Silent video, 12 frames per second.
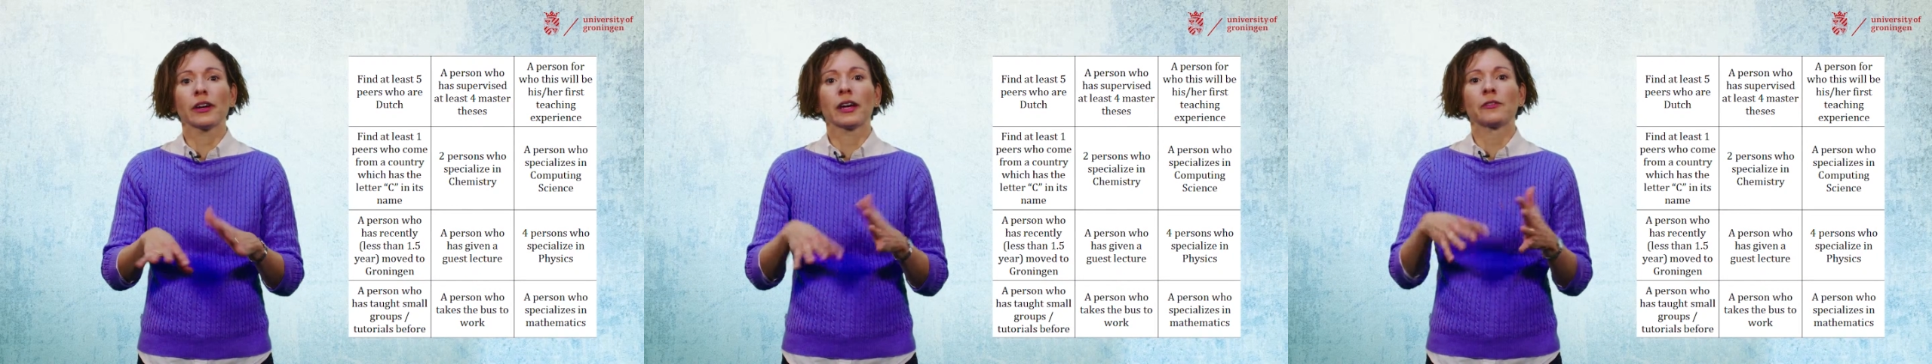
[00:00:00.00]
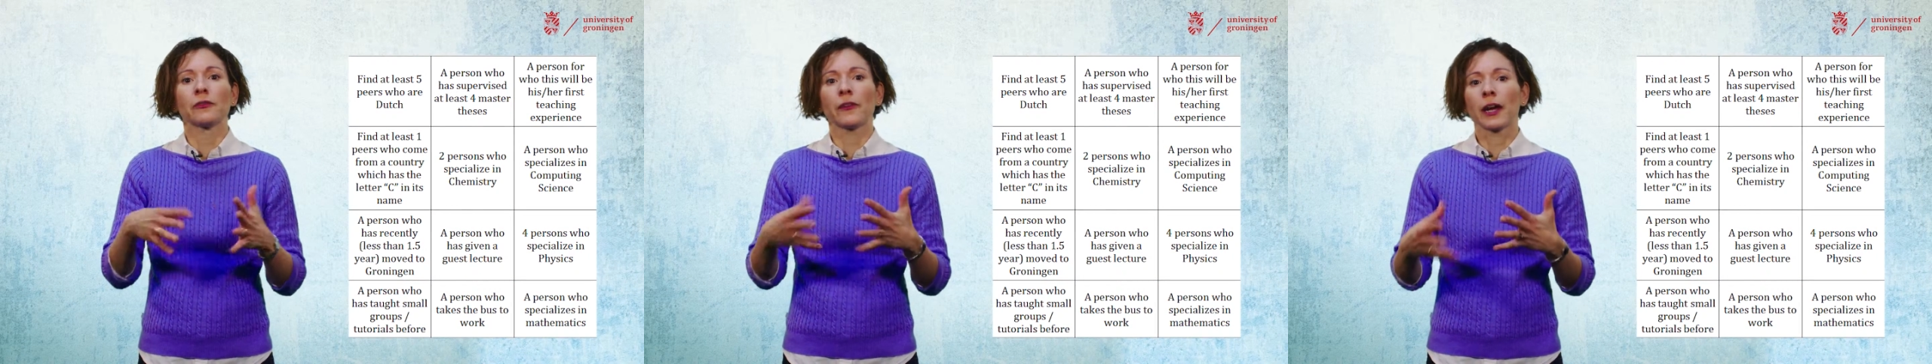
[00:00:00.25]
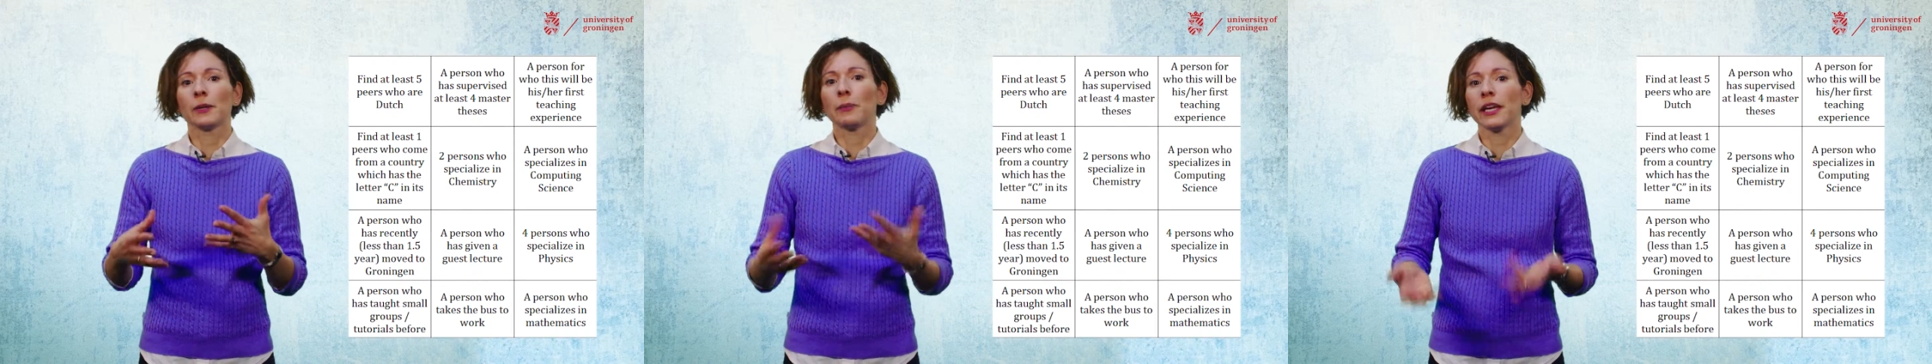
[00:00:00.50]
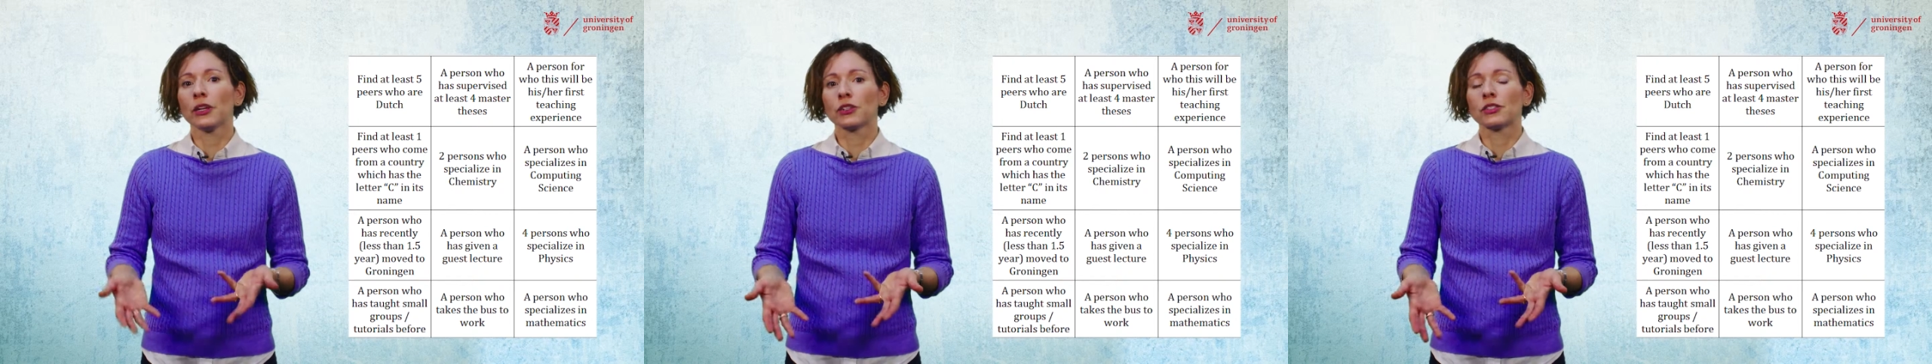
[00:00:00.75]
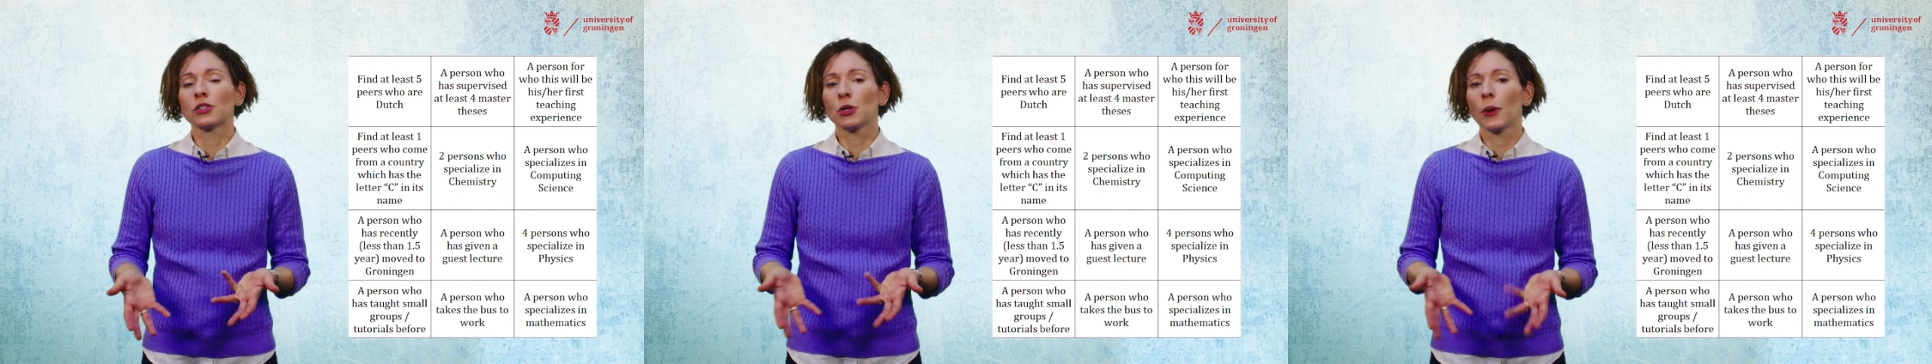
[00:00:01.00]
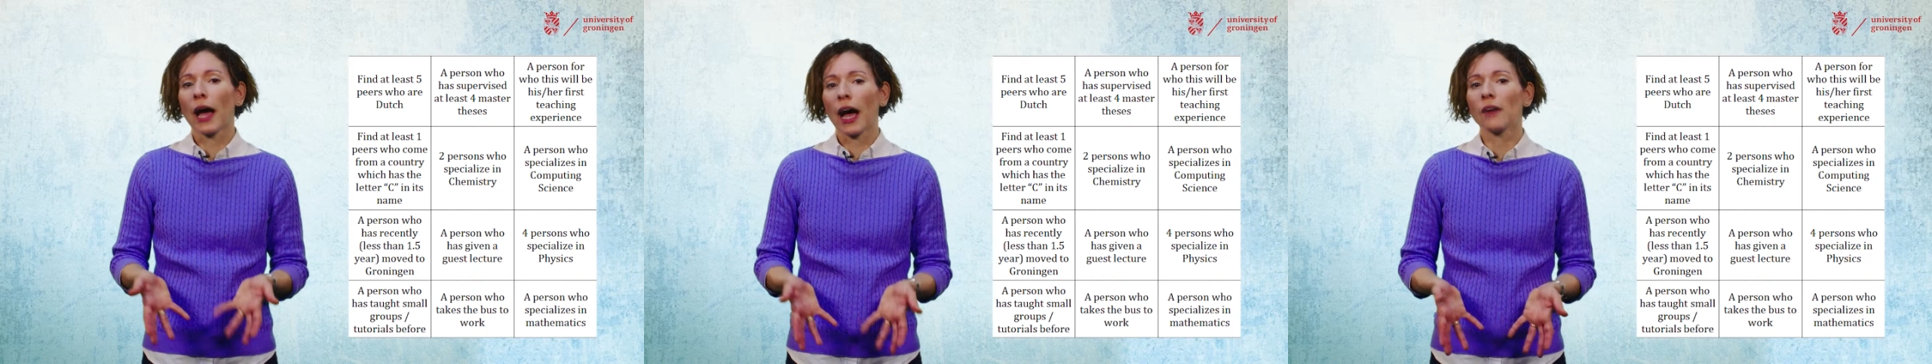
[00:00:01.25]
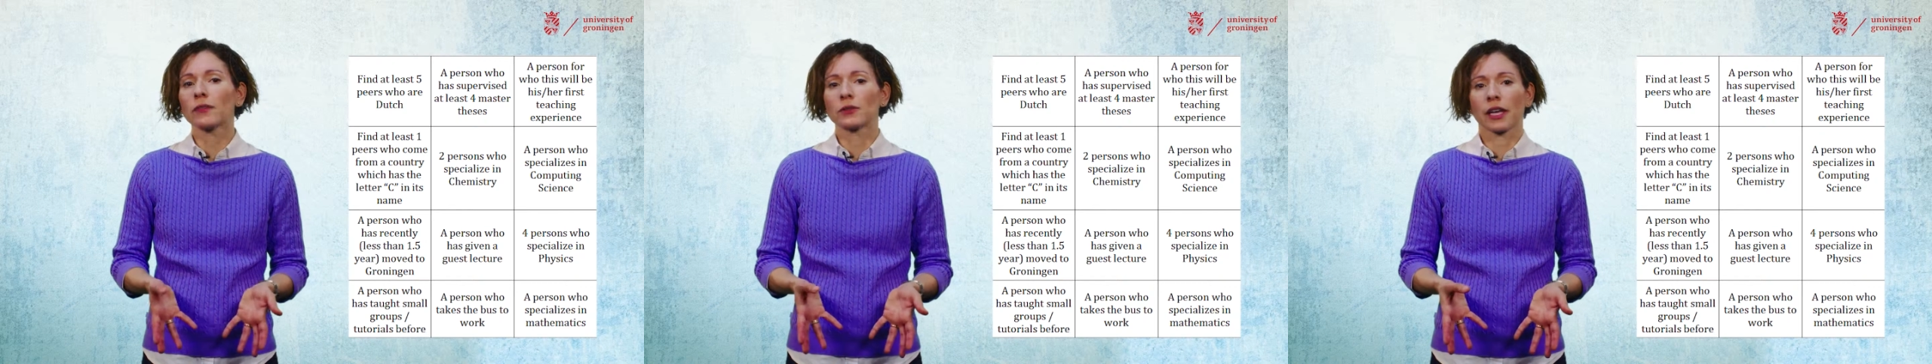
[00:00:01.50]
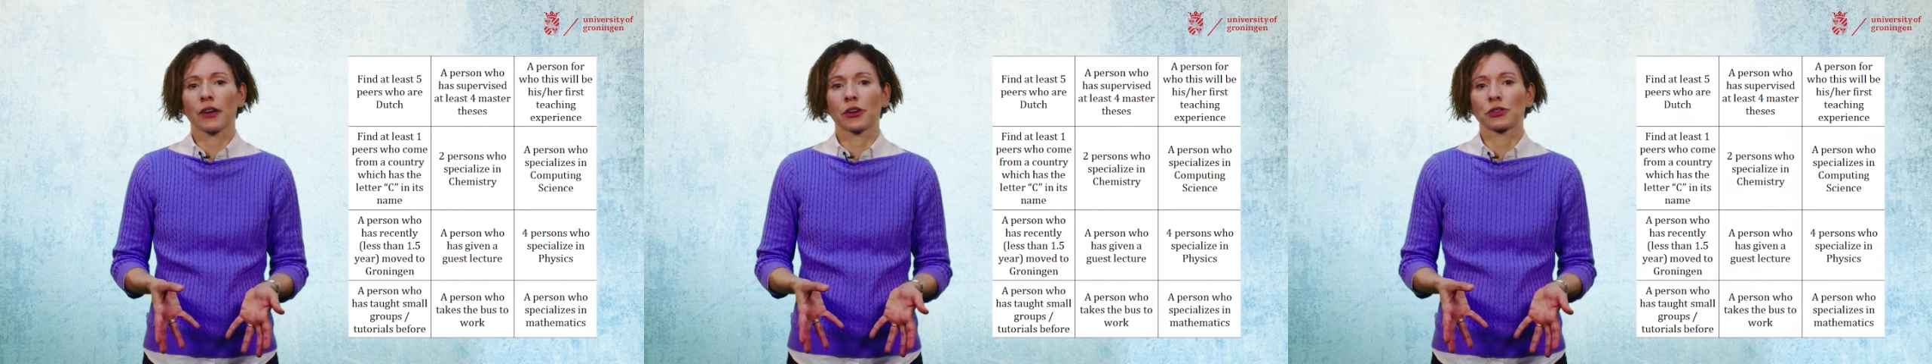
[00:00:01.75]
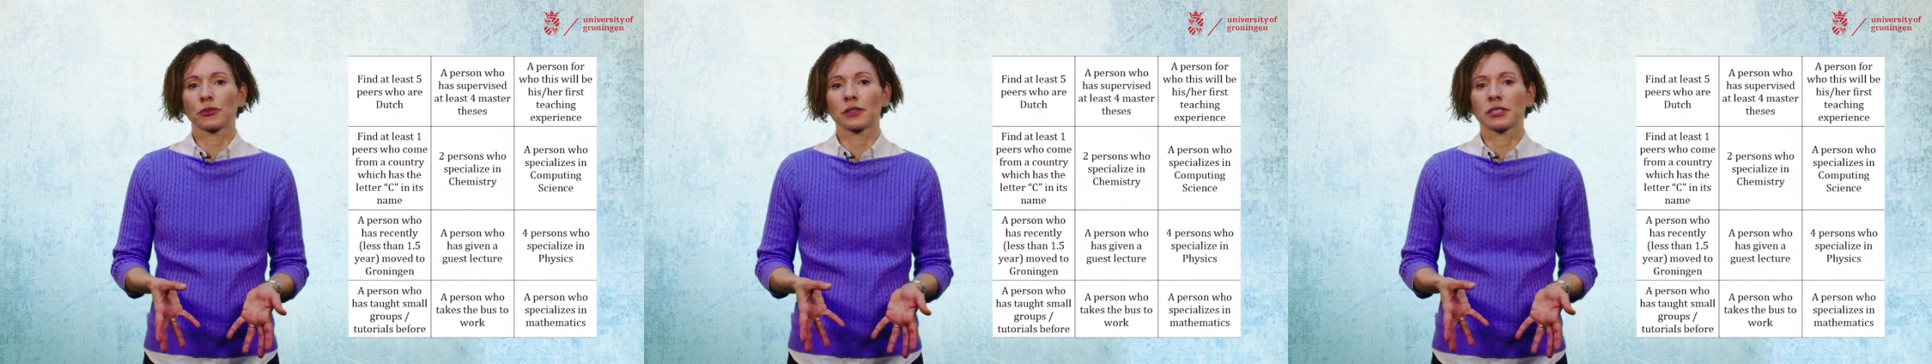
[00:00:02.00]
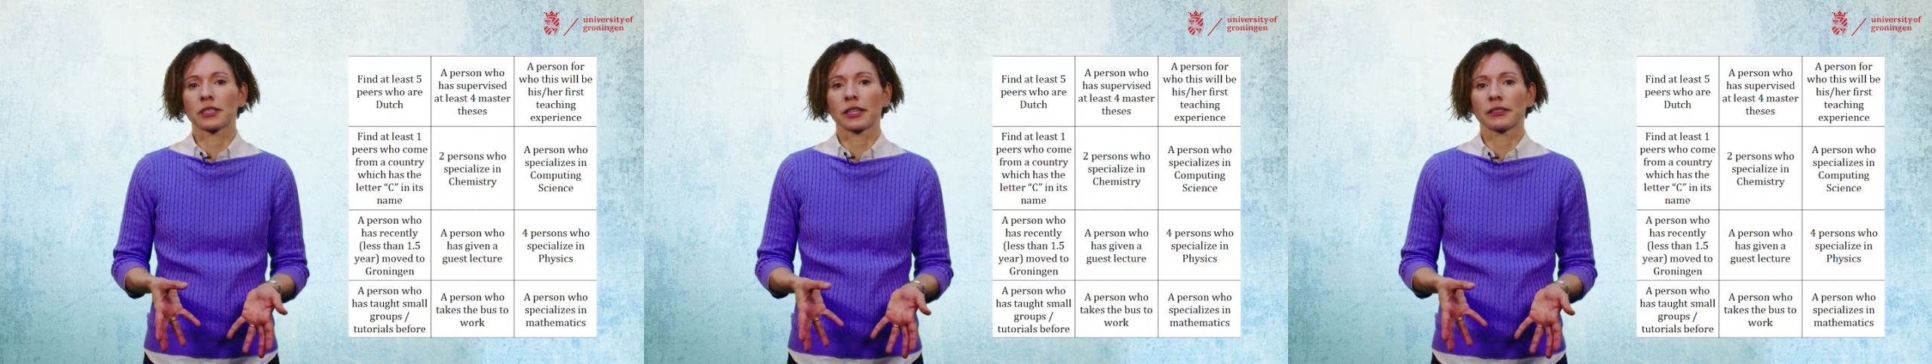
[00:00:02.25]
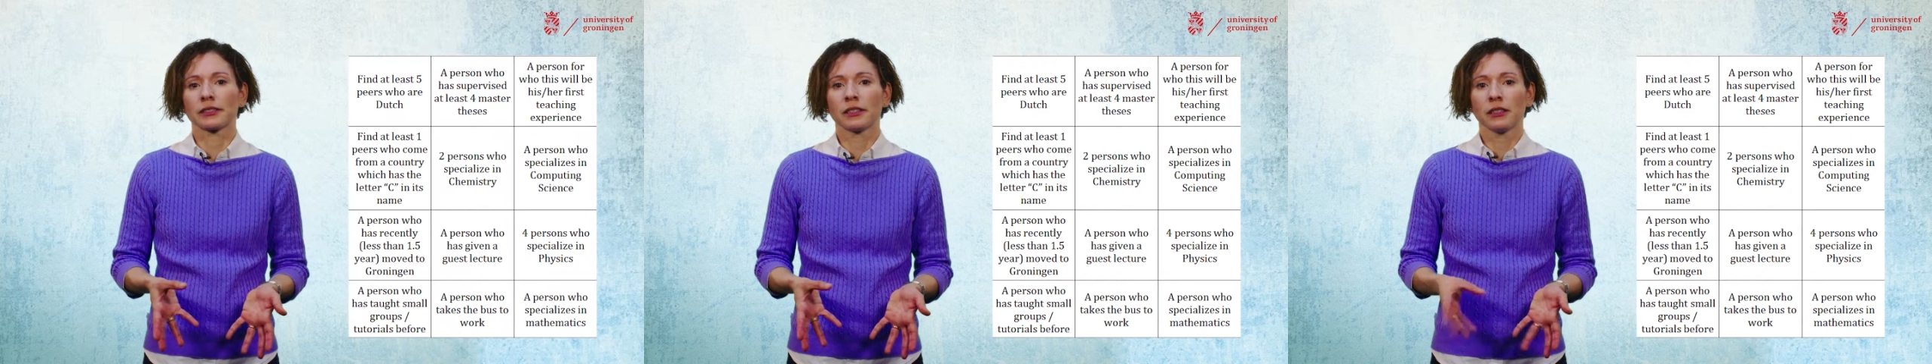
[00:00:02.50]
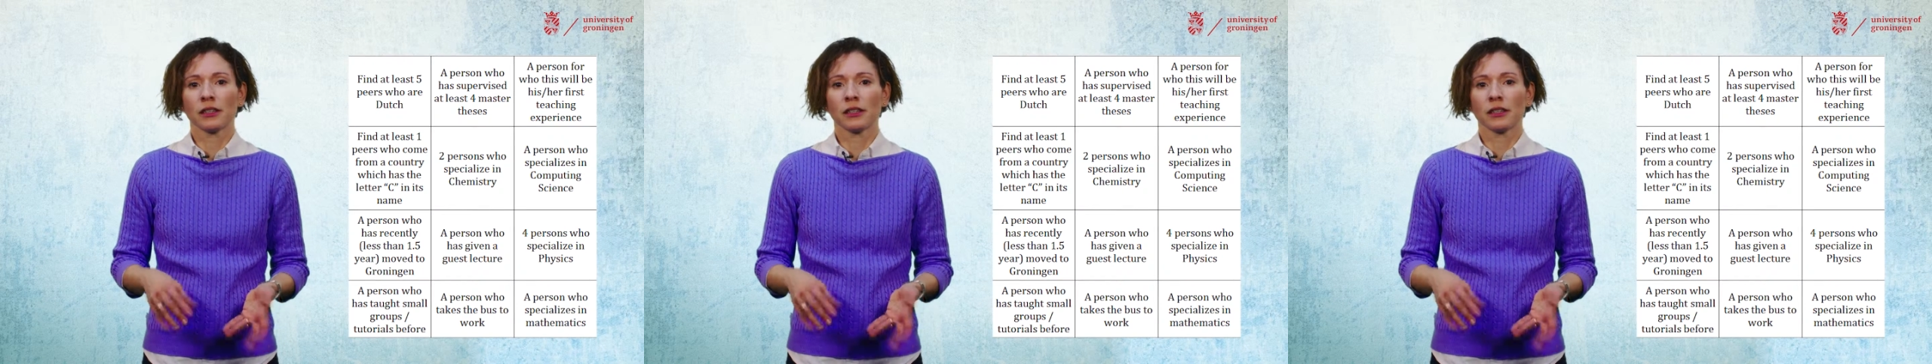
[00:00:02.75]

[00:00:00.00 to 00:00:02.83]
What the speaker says: and find peers who have those characteristics.